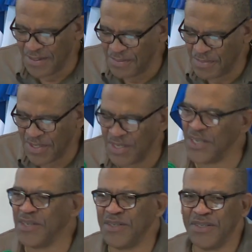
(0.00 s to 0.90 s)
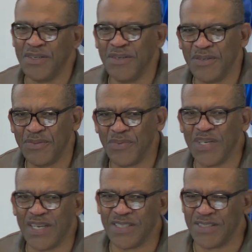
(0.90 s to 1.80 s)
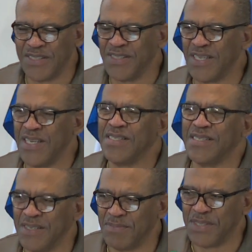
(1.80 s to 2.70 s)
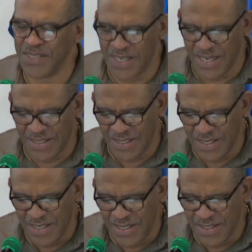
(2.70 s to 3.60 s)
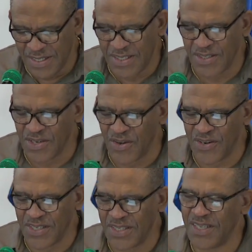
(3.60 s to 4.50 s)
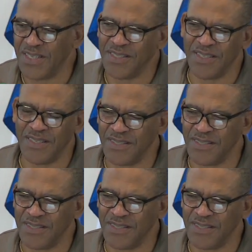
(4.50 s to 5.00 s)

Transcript: But here we got to understand something, that the anointing is a